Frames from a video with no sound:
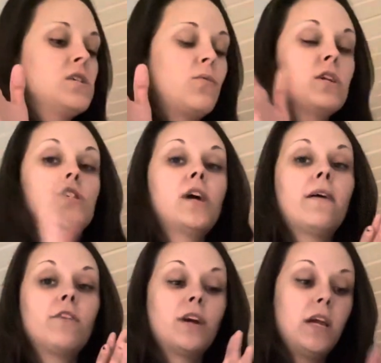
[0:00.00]
so once you
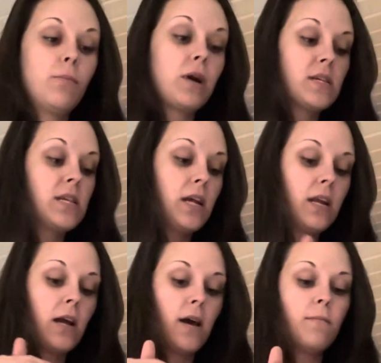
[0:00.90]
have your heat press
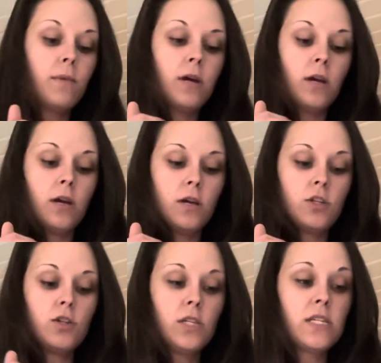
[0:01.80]
heated up to the